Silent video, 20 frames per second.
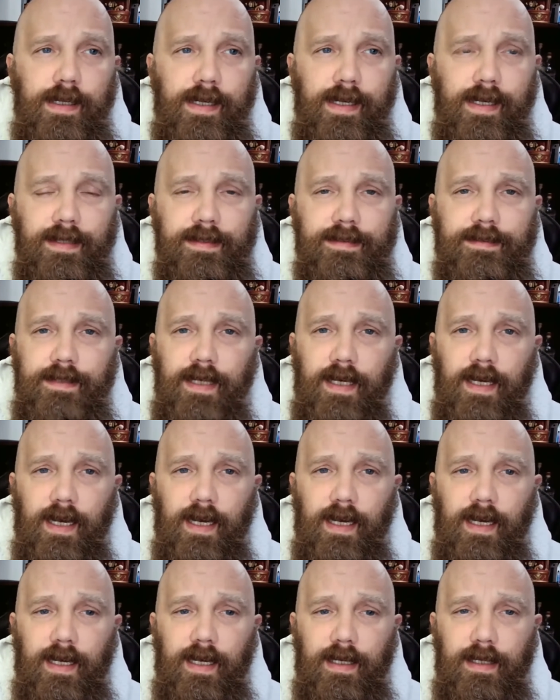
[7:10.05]

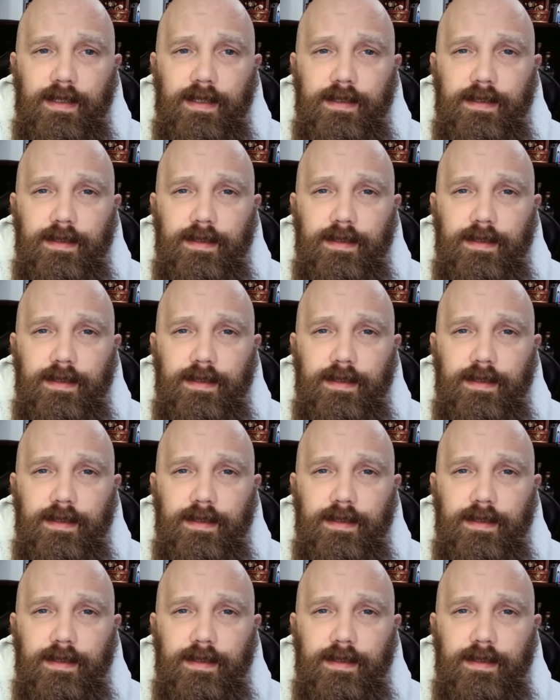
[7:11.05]
The